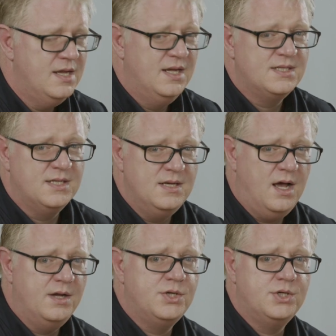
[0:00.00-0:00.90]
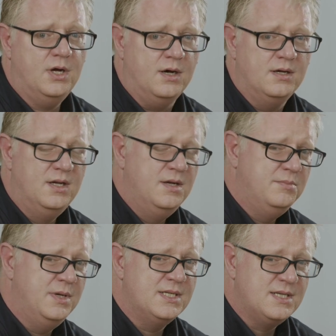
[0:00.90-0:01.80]
It's a nice shot,
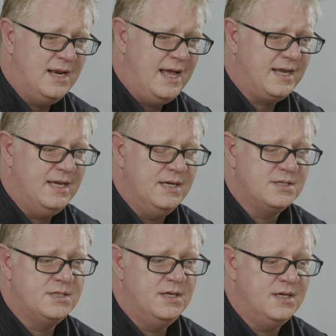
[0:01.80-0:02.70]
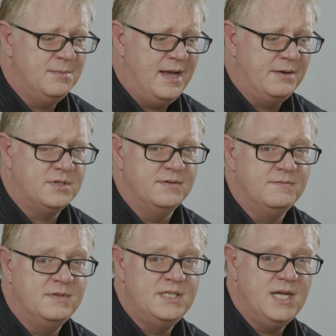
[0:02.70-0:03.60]
but it's lacking a certain amount
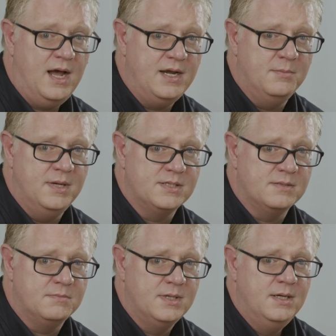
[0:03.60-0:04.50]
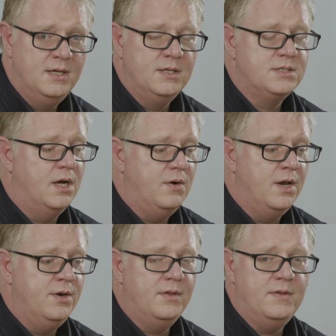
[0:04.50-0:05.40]
of dynamism. So
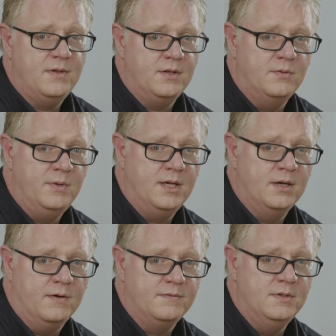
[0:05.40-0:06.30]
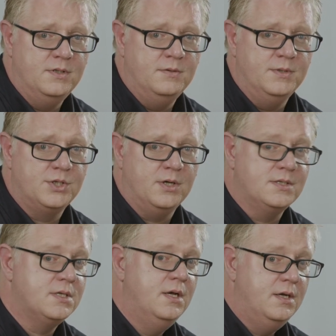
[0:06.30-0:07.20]
another thing that we can often do with
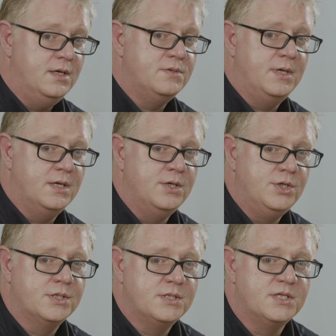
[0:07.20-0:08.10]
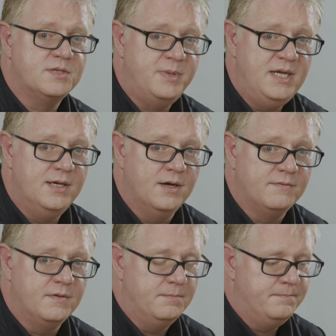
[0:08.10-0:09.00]
shots is we can adjust the speed
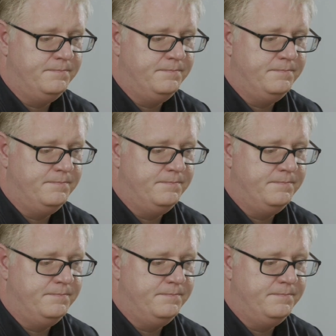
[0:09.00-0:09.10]
of them.